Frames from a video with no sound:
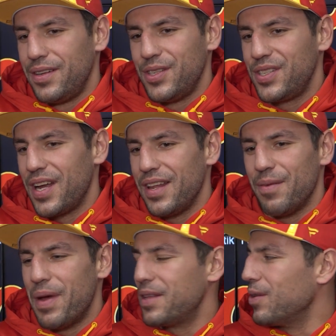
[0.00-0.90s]
just kind of
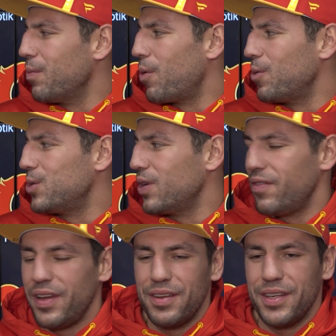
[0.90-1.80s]
the mental approach
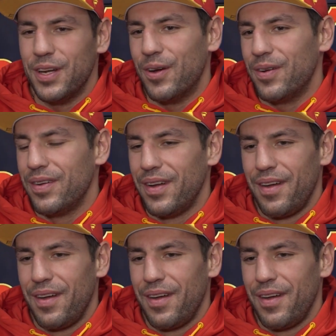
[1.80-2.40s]
of it, you know,